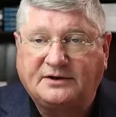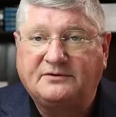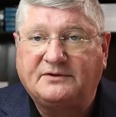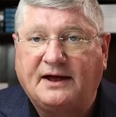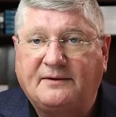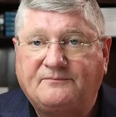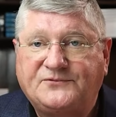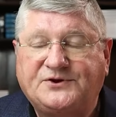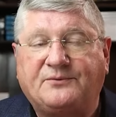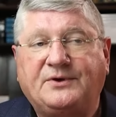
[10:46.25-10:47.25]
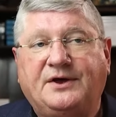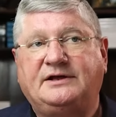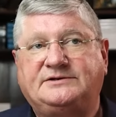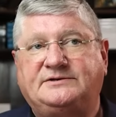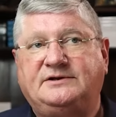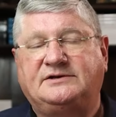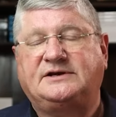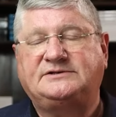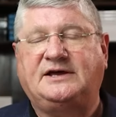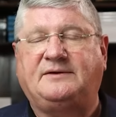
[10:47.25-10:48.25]
might do that. So it's, as
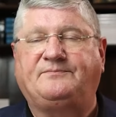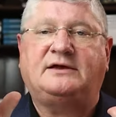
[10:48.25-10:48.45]
I say,